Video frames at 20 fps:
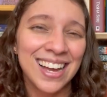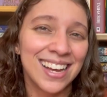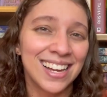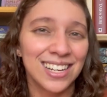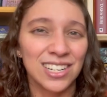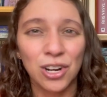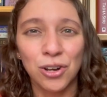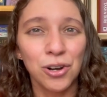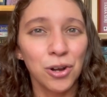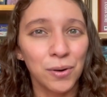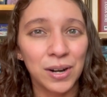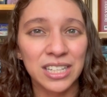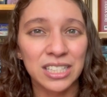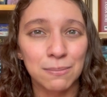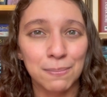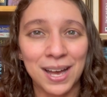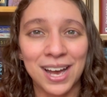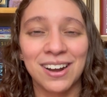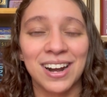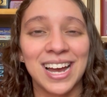I don't know what it's
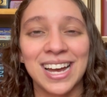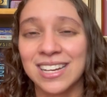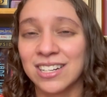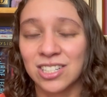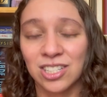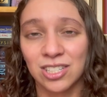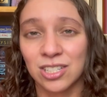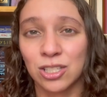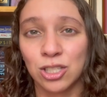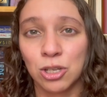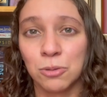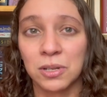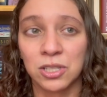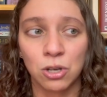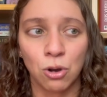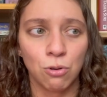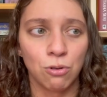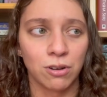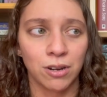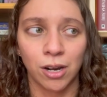about. I just assume it's
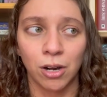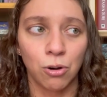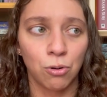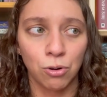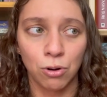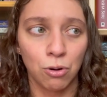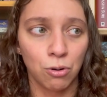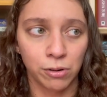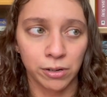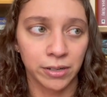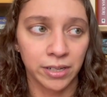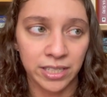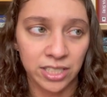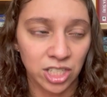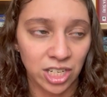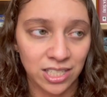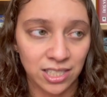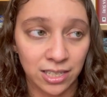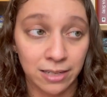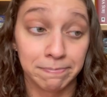horror or horror
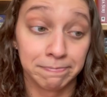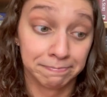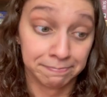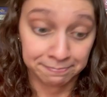adjacent.